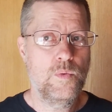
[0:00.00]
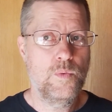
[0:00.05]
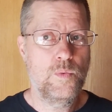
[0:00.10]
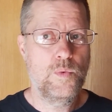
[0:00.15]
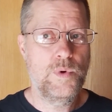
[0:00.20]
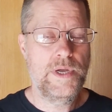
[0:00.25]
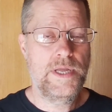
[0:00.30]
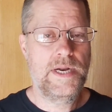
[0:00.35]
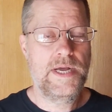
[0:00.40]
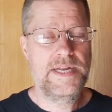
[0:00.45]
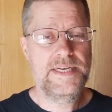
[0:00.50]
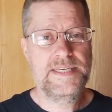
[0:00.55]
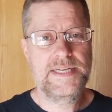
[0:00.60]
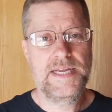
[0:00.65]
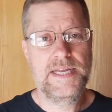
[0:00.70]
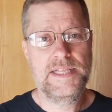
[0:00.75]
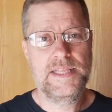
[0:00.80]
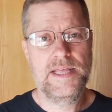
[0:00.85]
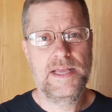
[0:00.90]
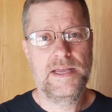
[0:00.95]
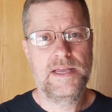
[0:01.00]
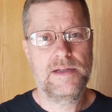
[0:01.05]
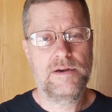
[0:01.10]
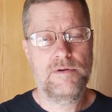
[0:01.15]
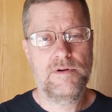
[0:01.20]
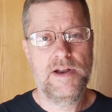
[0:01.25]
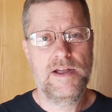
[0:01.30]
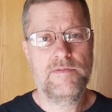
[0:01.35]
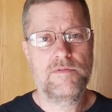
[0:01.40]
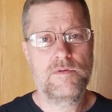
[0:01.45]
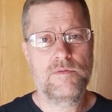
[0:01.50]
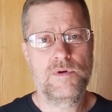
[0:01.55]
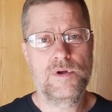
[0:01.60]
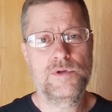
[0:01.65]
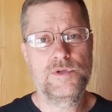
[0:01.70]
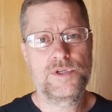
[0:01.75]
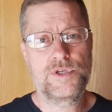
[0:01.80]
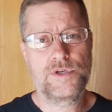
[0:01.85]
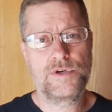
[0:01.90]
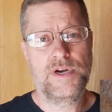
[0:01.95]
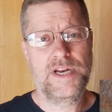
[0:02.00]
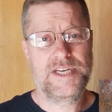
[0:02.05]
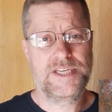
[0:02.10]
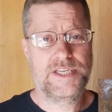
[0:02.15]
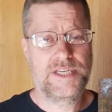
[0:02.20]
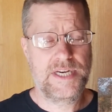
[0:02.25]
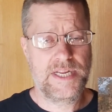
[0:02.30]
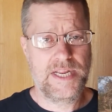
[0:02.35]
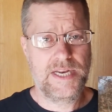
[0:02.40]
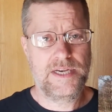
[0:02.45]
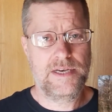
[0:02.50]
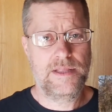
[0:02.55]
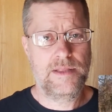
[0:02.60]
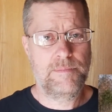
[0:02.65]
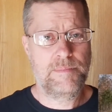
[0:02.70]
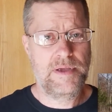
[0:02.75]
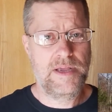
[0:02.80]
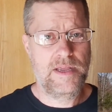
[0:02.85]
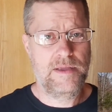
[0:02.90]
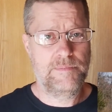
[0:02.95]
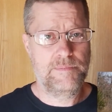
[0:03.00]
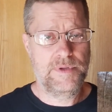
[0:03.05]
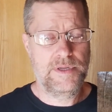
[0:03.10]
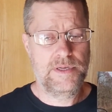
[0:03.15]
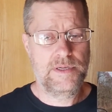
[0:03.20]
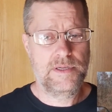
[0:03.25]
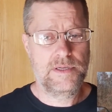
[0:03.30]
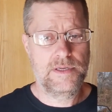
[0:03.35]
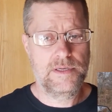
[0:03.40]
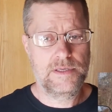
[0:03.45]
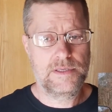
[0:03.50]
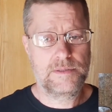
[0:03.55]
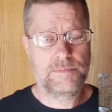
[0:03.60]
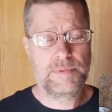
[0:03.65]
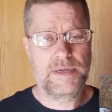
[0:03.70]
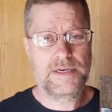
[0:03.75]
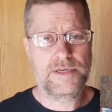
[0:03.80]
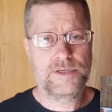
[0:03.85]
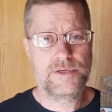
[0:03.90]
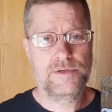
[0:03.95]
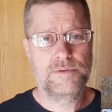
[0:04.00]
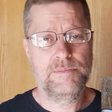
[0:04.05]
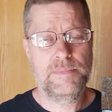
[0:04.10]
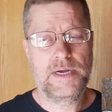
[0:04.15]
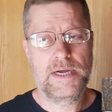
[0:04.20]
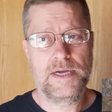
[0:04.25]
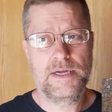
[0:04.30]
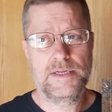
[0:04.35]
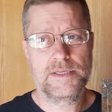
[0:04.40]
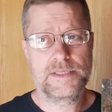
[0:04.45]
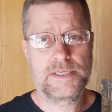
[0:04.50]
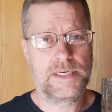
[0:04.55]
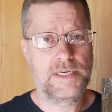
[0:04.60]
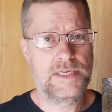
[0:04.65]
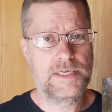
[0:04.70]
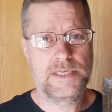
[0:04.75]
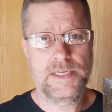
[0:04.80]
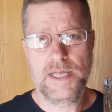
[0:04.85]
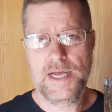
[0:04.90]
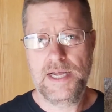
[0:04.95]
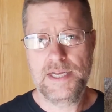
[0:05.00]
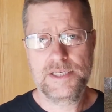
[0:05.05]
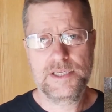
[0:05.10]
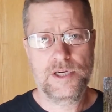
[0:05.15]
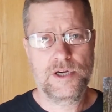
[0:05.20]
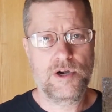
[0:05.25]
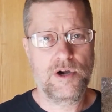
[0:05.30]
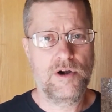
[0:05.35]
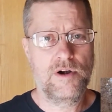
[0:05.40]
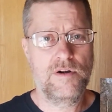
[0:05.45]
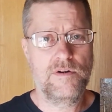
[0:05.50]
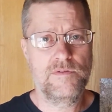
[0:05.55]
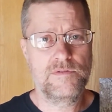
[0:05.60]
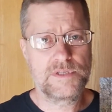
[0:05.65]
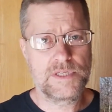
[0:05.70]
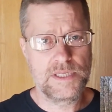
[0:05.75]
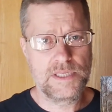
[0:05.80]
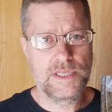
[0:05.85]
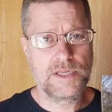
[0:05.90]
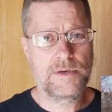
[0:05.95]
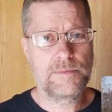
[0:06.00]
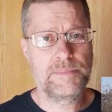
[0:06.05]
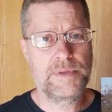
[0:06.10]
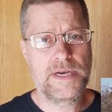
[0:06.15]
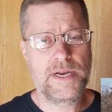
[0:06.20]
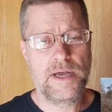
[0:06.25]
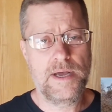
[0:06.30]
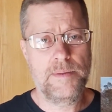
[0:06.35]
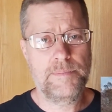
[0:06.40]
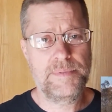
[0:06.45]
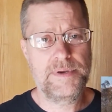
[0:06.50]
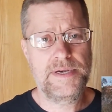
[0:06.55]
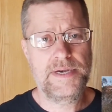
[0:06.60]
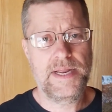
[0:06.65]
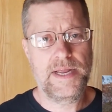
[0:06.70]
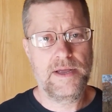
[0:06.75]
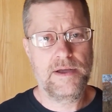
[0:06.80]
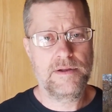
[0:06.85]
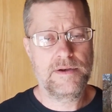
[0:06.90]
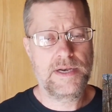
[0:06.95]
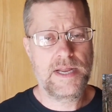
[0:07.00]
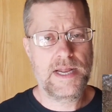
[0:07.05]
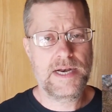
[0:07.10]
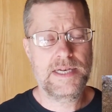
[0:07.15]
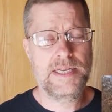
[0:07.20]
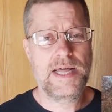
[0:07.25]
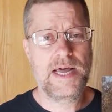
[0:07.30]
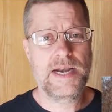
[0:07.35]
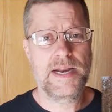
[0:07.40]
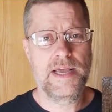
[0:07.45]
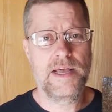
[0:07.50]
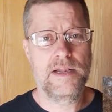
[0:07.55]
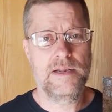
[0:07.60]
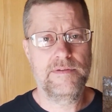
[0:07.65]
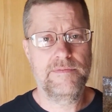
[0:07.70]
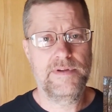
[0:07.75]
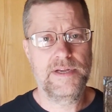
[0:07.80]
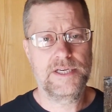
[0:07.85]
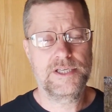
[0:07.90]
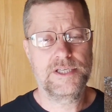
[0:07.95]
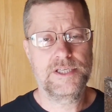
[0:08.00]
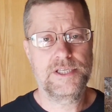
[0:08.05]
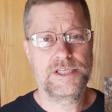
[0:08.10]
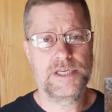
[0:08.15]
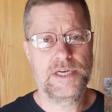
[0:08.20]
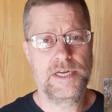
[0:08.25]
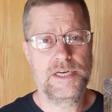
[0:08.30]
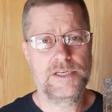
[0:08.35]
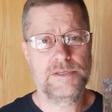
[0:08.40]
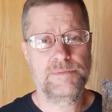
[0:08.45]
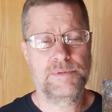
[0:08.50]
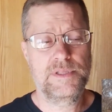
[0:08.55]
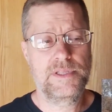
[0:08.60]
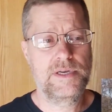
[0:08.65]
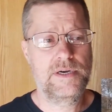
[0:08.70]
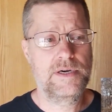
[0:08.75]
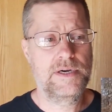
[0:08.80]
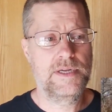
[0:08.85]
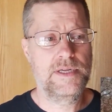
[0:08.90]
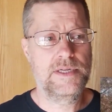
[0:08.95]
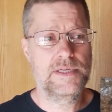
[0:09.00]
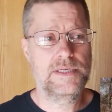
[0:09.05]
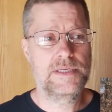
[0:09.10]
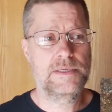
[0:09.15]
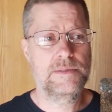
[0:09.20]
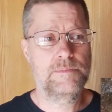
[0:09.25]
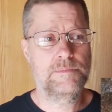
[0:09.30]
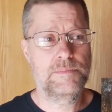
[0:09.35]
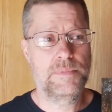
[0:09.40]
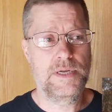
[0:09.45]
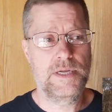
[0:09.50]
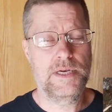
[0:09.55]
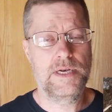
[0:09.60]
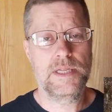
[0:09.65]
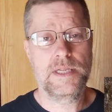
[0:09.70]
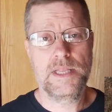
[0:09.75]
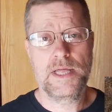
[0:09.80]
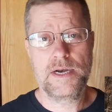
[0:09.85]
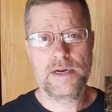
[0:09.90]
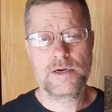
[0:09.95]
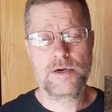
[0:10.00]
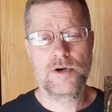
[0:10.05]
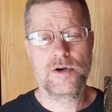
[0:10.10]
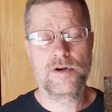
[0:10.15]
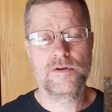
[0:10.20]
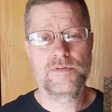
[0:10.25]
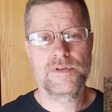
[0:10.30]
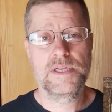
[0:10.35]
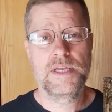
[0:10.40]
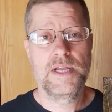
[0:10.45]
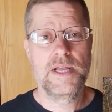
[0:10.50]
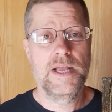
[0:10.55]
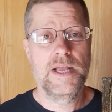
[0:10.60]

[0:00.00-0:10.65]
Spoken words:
When I take that gravel road stretch to get to the pavement, it's about 2 miles, and then lots of curves, a little bit of up and down, not a lot of elevation change, but there is, but a lot of curves.